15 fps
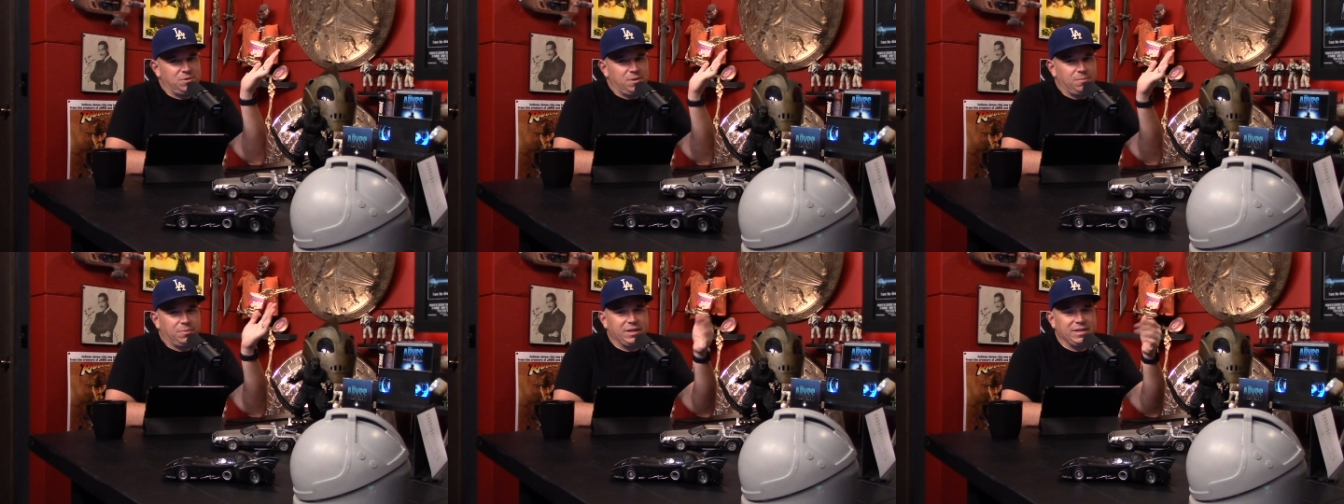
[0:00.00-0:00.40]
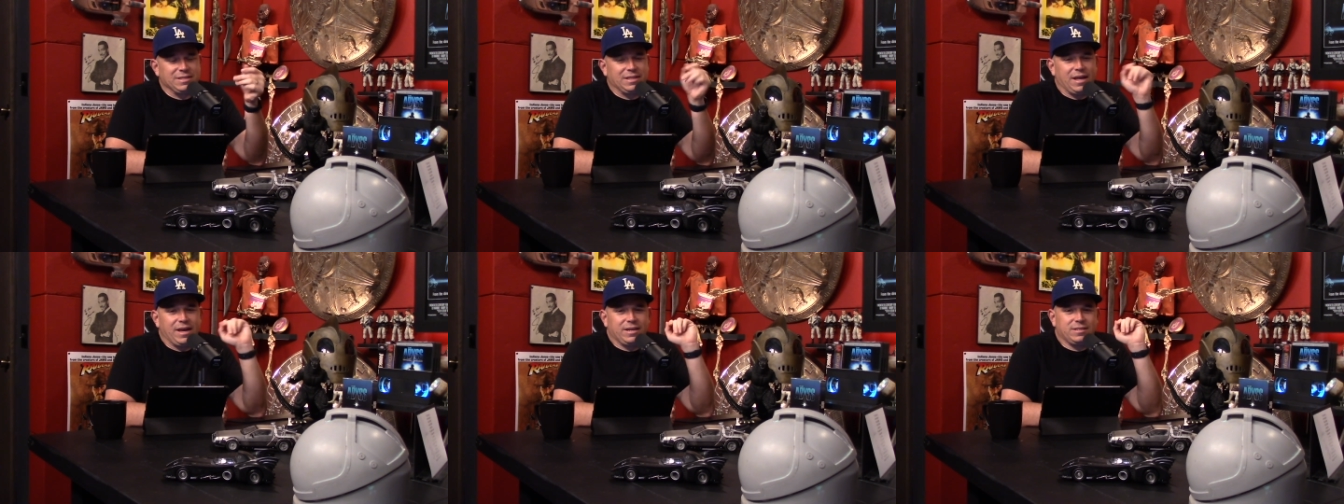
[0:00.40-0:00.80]
then
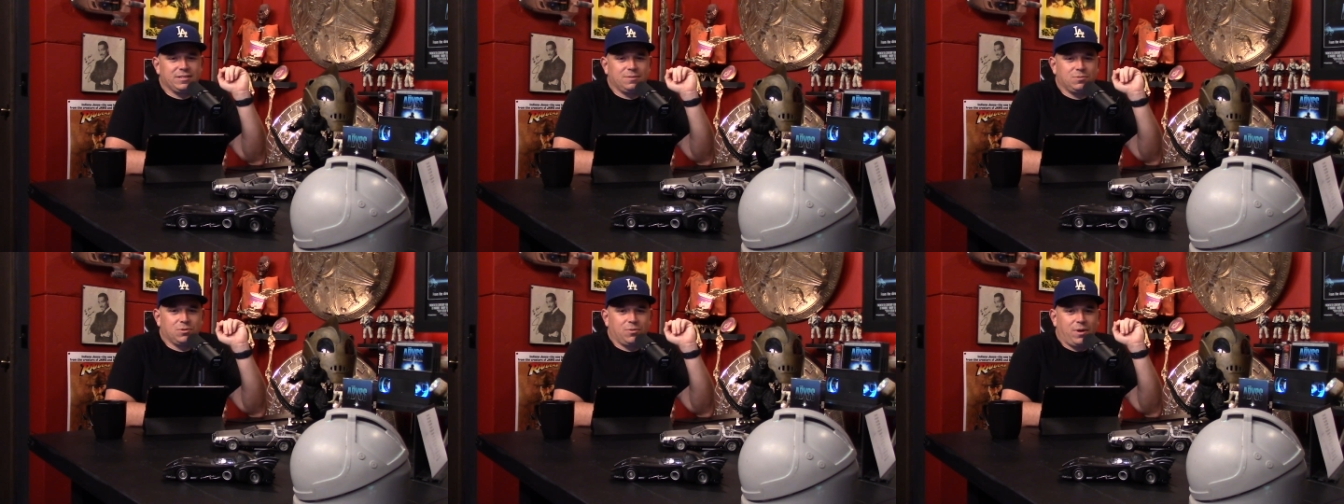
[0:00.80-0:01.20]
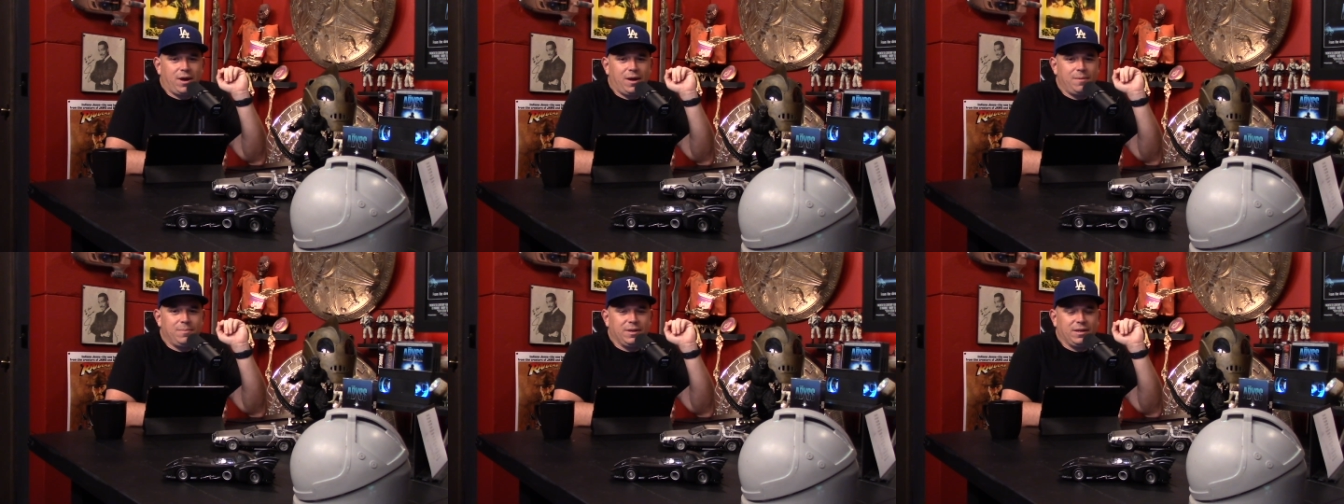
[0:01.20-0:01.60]
please like and
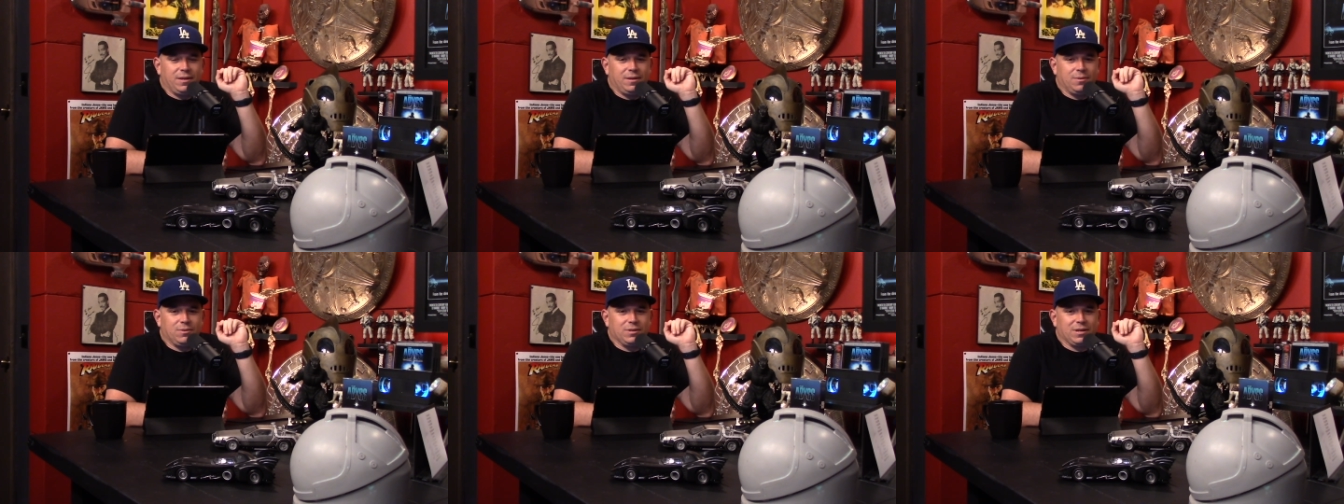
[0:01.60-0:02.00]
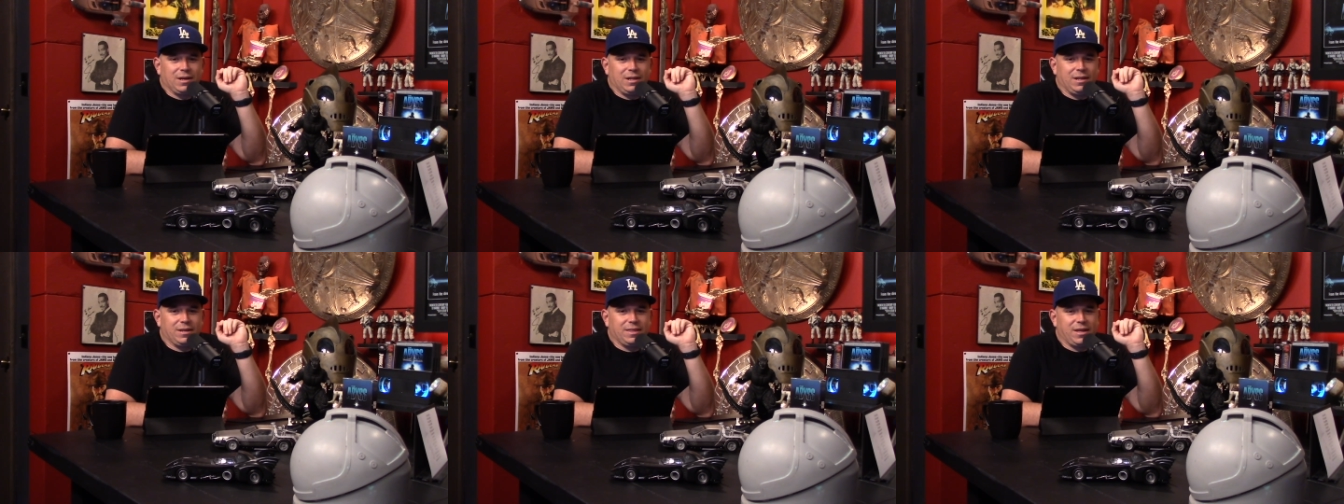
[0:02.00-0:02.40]
subscribe and
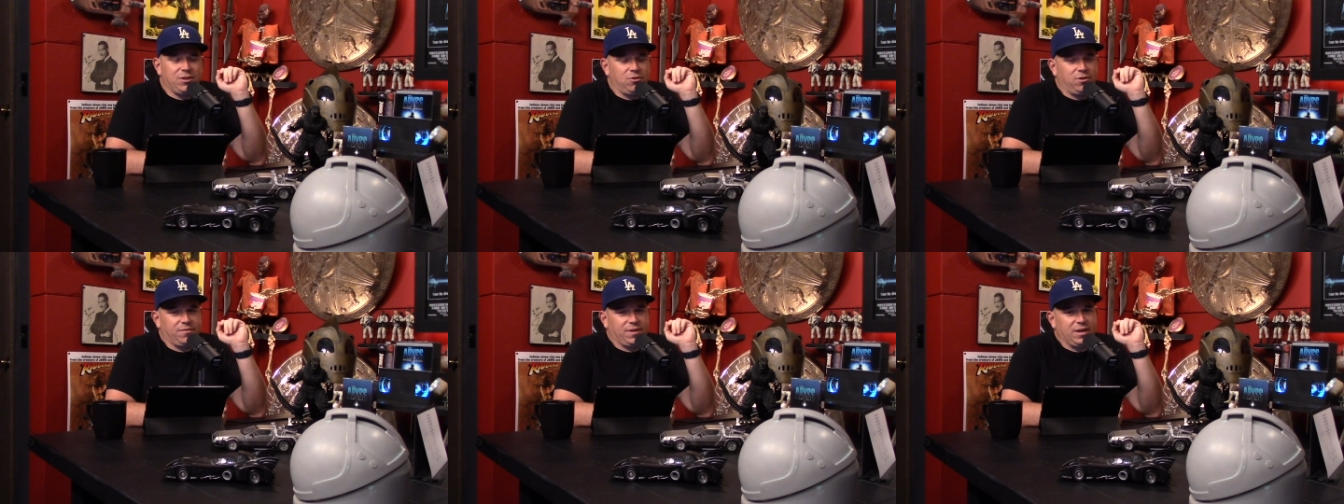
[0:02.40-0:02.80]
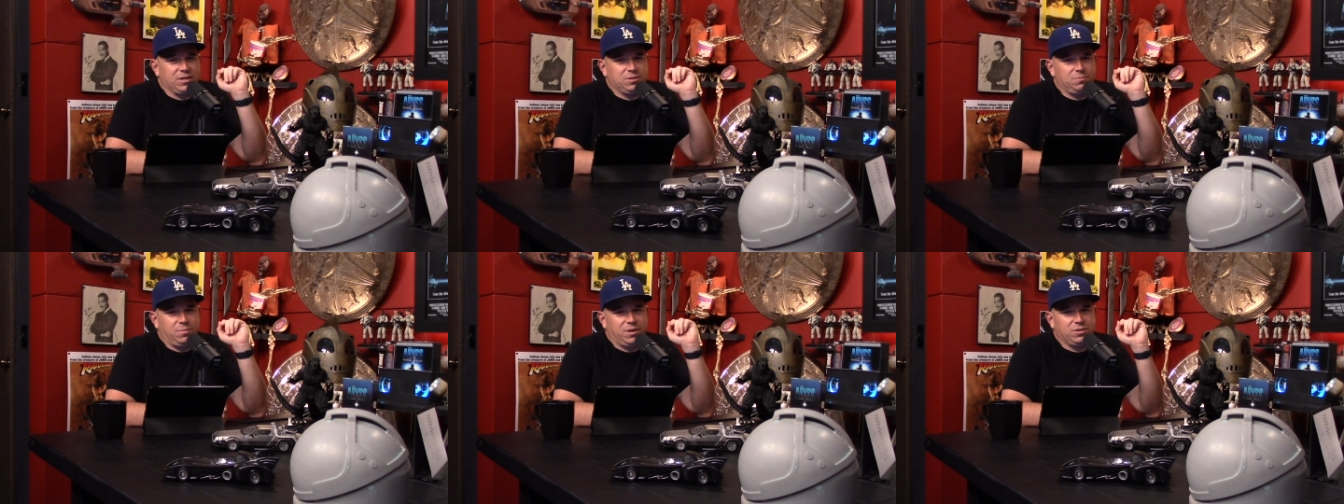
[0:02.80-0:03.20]
click that
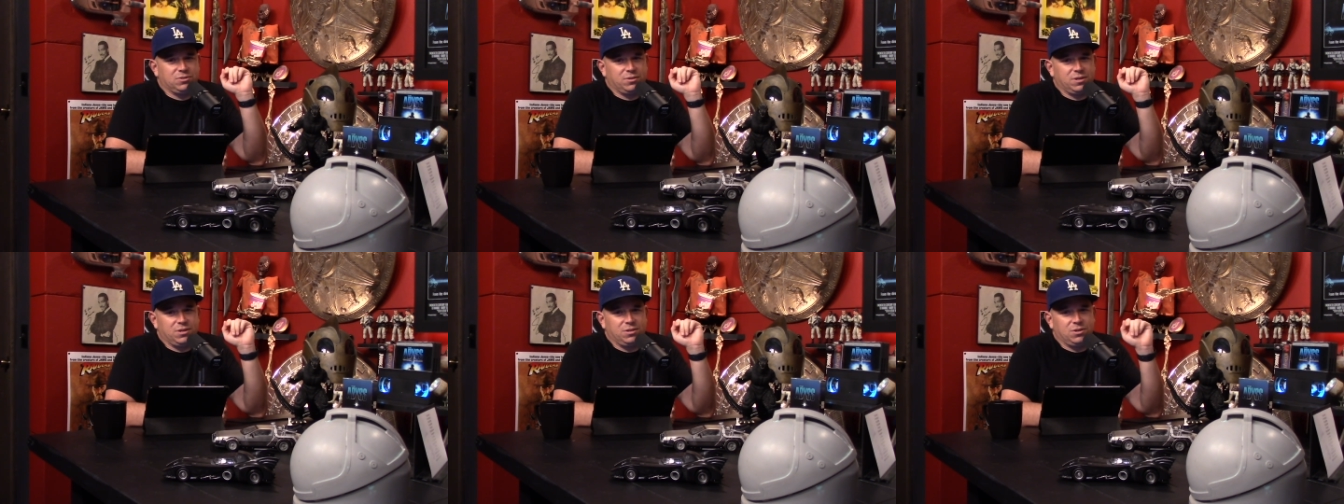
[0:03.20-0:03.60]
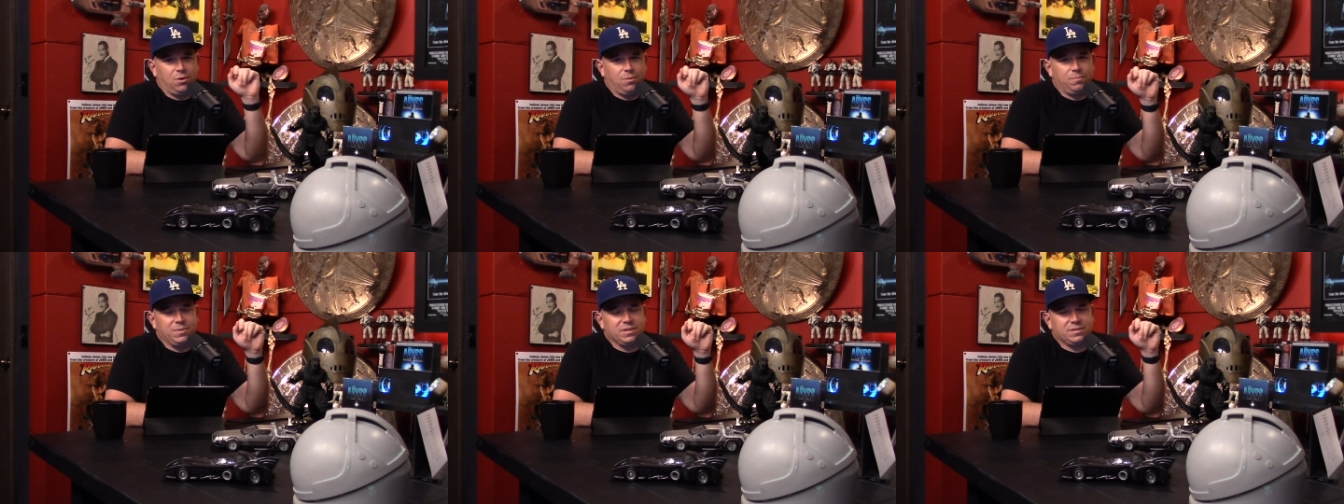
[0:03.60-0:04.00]
notification button so you
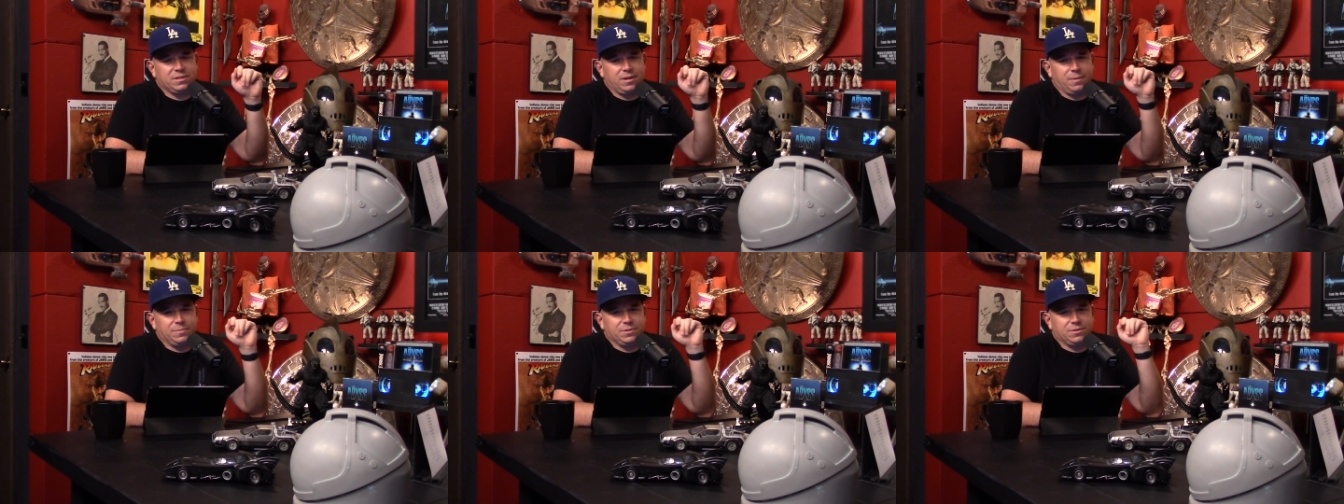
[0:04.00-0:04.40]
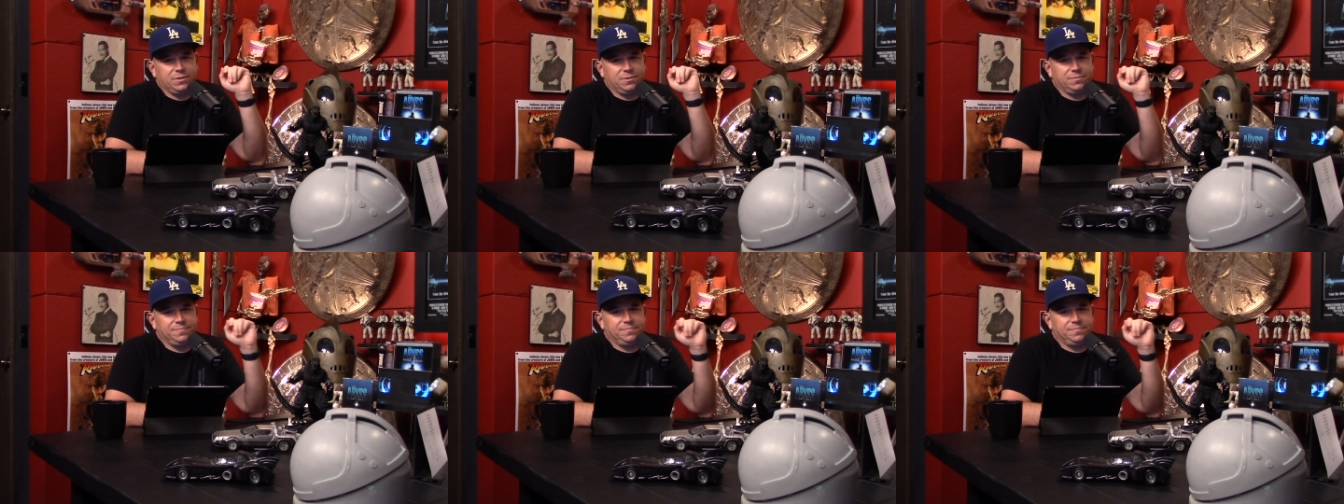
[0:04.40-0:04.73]
don't miss an episode.